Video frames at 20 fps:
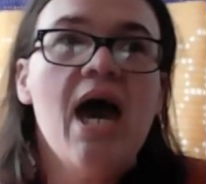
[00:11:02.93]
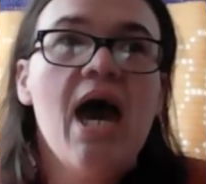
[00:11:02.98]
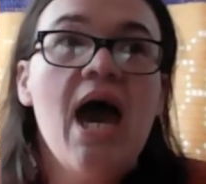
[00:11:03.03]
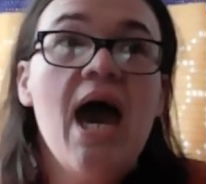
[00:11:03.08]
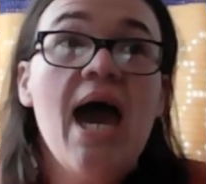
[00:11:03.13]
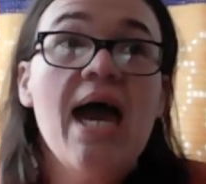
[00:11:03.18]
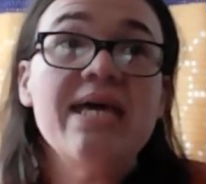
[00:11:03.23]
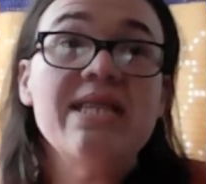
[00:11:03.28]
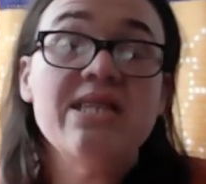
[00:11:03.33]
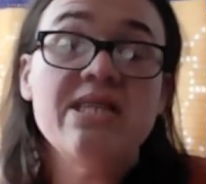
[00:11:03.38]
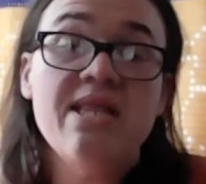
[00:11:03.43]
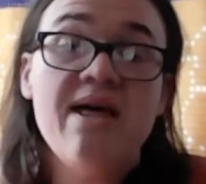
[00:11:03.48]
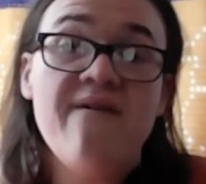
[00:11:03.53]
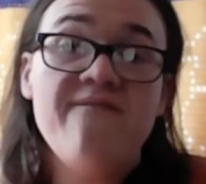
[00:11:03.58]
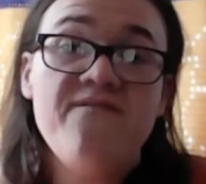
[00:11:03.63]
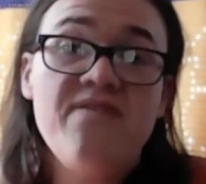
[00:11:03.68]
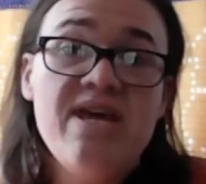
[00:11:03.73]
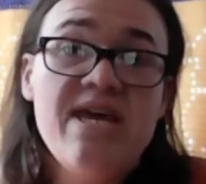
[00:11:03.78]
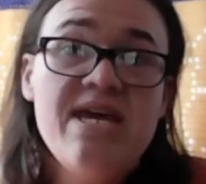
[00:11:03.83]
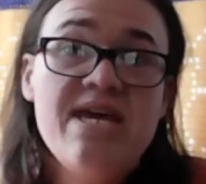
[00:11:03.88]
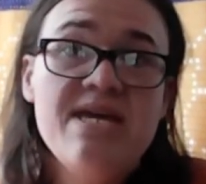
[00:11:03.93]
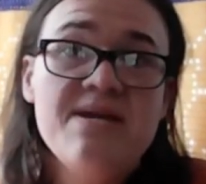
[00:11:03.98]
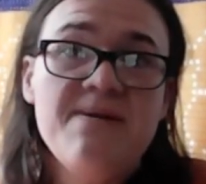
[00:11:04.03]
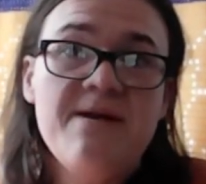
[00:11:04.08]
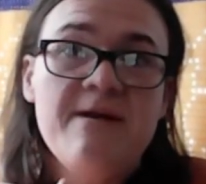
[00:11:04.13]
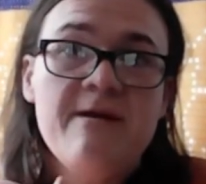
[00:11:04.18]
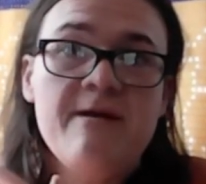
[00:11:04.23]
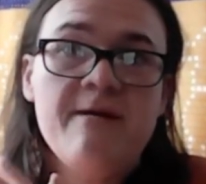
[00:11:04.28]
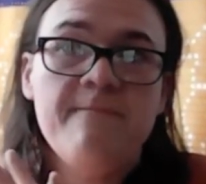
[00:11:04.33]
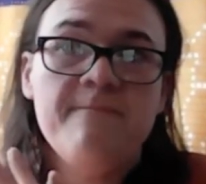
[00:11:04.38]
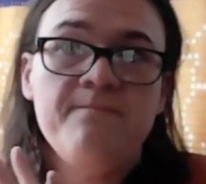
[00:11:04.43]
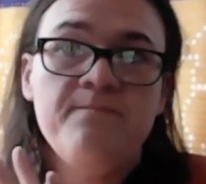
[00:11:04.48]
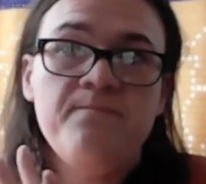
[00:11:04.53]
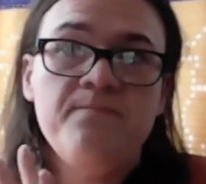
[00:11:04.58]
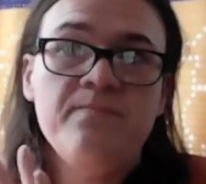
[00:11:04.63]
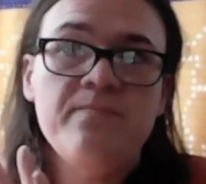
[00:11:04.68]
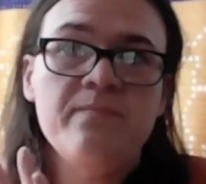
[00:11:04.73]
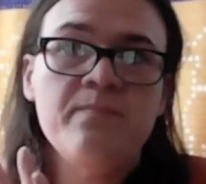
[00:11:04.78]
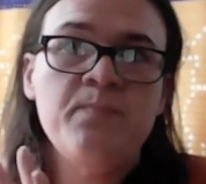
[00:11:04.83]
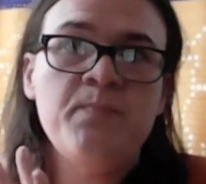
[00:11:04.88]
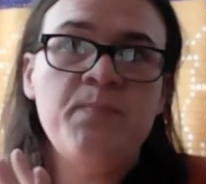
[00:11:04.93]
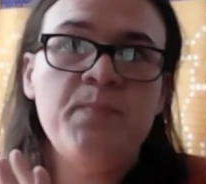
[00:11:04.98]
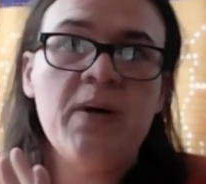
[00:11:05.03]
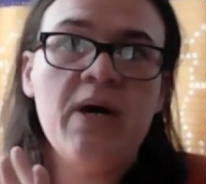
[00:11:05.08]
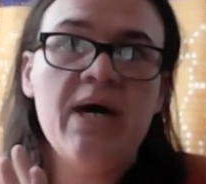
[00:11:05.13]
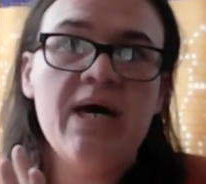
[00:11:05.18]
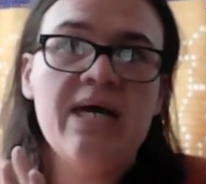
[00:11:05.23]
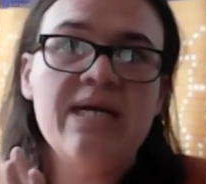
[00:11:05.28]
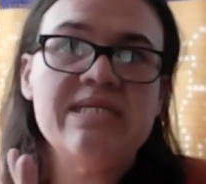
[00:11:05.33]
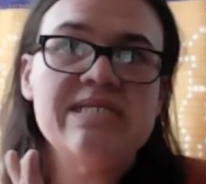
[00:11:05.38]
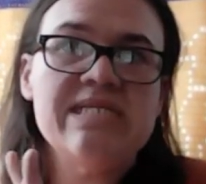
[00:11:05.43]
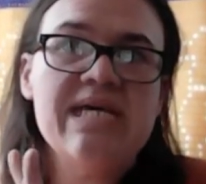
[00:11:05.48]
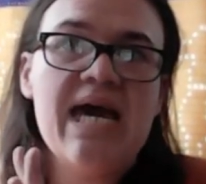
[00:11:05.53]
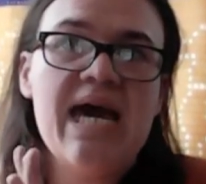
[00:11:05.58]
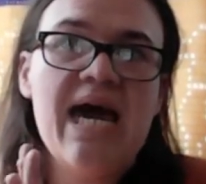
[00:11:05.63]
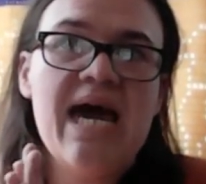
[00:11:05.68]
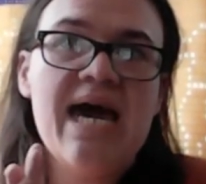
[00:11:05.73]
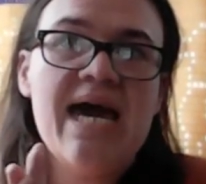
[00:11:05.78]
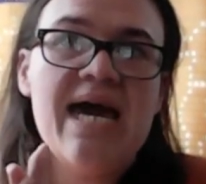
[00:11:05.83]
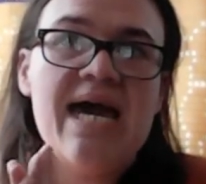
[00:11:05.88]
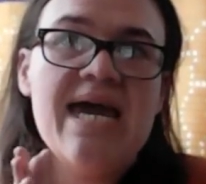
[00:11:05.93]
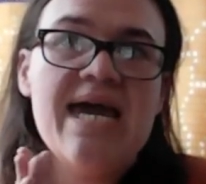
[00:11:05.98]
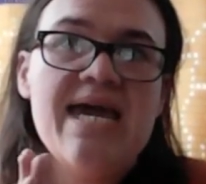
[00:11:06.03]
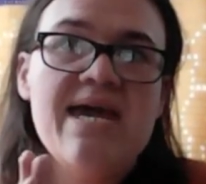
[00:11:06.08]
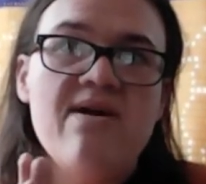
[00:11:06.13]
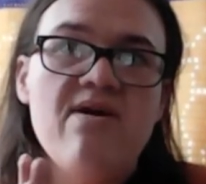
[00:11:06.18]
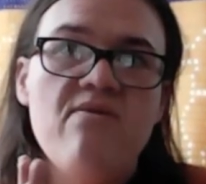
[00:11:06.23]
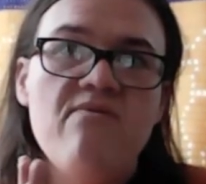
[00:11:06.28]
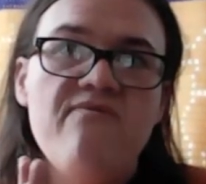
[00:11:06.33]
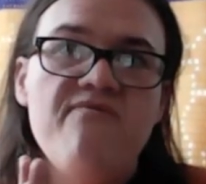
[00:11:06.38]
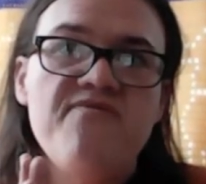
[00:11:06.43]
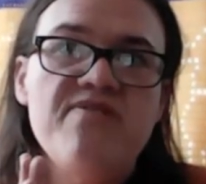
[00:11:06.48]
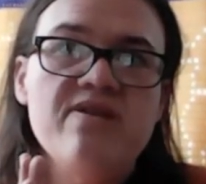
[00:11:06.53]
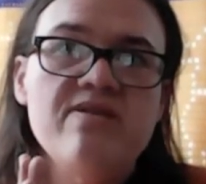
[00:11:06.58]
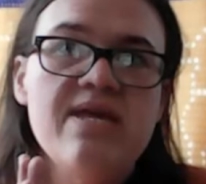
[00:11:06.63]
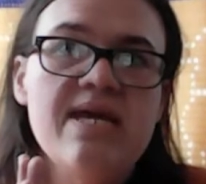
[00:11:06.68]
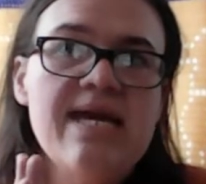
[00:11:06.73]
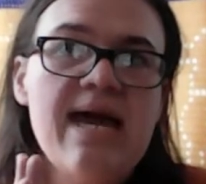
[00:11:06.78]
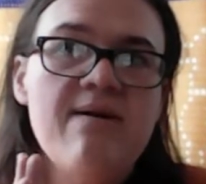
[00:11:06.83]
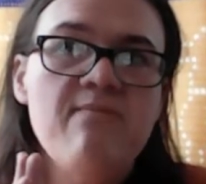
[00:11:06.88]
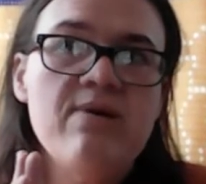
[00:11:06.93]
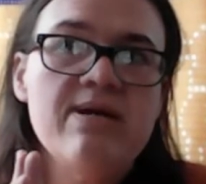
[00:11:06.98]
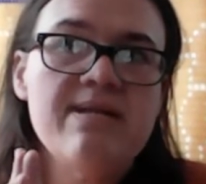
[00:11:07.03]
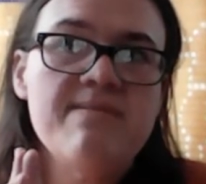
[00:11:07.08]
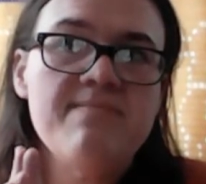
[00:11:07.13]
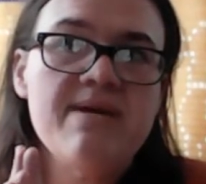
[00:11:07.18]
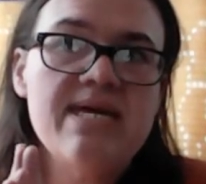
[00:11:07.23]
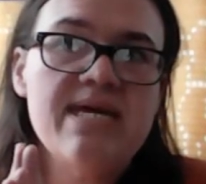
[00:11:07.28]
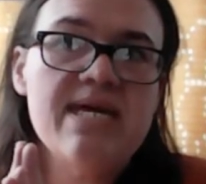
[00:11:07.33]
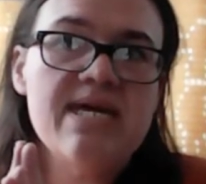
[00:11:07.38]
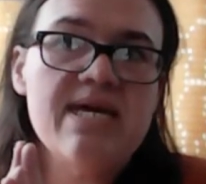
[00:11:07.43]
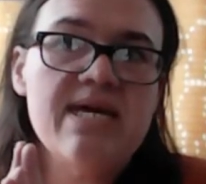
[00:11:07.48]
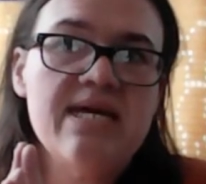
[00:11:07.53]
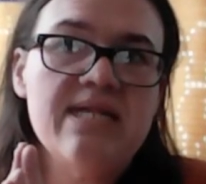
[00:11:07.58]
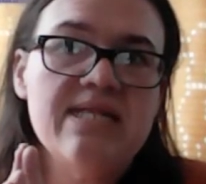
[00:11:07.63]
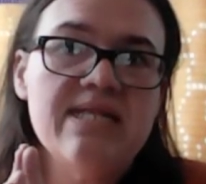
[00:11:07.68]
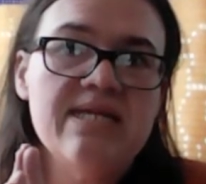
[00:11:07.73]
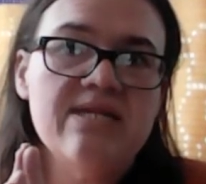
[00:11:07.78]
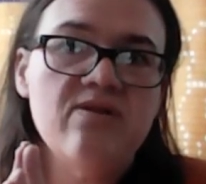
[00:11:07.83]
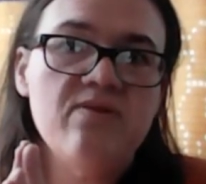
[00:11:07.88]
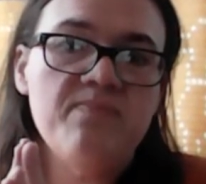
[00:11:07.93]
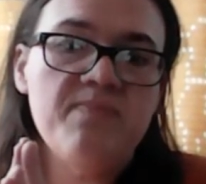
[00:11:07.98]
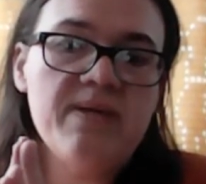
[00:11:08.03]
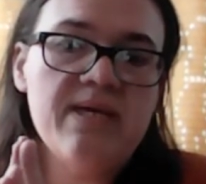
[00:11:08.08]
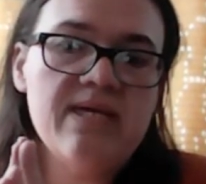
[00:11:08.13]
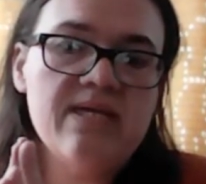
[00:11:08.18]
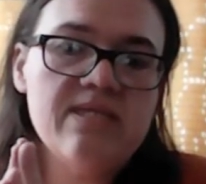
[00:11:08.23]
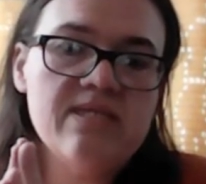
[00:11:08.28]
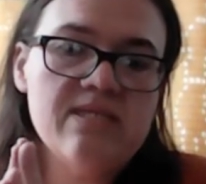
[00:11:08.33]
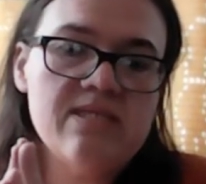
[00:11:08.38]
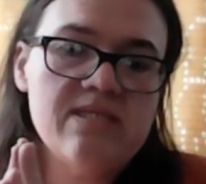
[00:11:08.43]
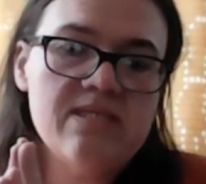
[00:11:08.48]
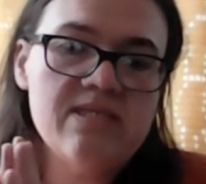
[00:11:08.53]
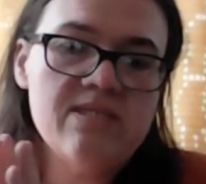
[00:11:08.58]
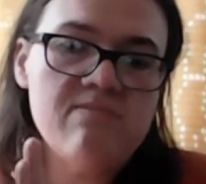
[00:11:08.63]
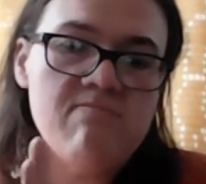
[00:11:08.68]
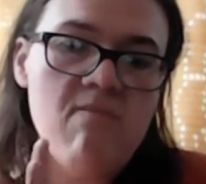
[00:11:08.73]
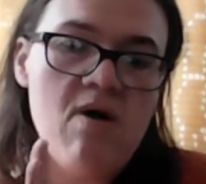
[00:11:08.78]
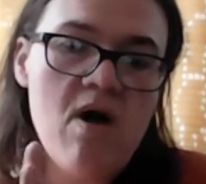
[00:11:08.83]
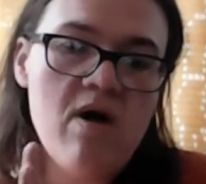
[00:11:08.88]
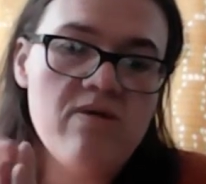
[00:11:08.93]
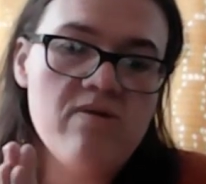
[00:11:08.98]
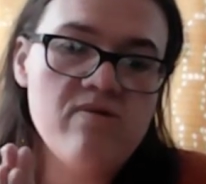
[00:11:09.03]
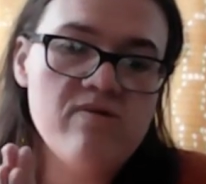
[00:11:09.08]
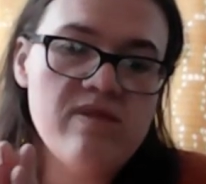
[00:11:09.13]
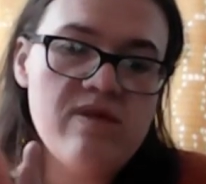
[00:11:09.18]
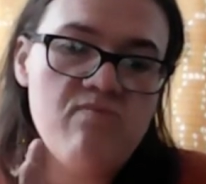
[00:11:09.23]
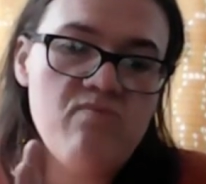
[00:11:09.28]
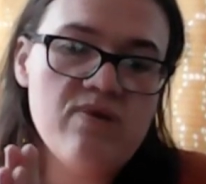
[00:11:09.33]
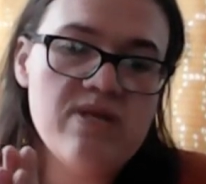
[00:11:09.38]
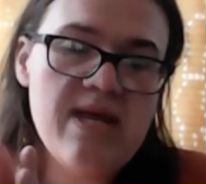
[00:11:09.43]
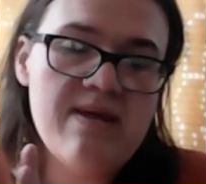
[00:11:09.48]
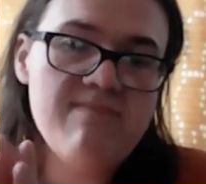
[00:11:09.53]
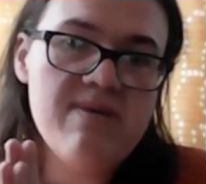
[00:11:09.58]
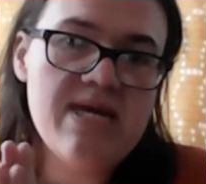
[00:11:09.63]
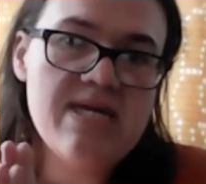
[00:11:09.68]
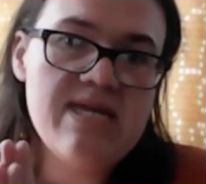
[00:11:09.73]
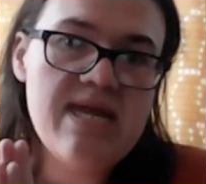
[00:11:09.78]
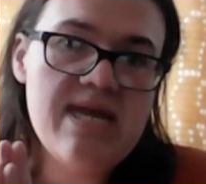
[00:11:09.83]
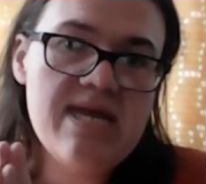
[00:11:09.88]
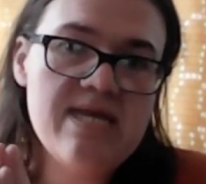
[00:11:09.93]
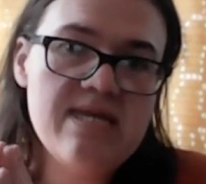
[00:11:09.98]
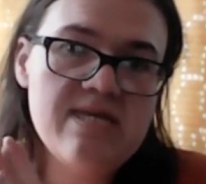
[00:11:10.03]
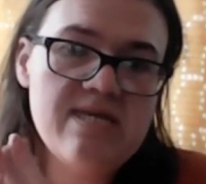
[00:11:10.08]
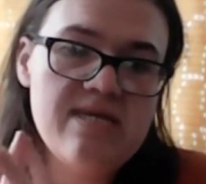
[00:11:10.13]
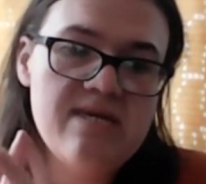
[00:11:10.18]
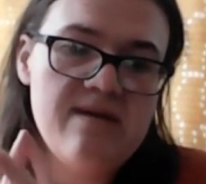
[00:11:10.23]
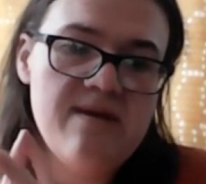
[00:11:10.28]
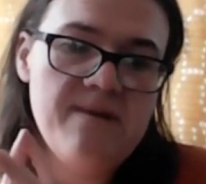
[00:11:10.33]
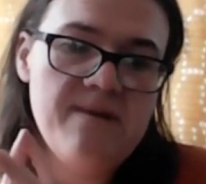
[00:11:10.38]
I love it, but I feel like I want to make it a little bit smaller than what I made it.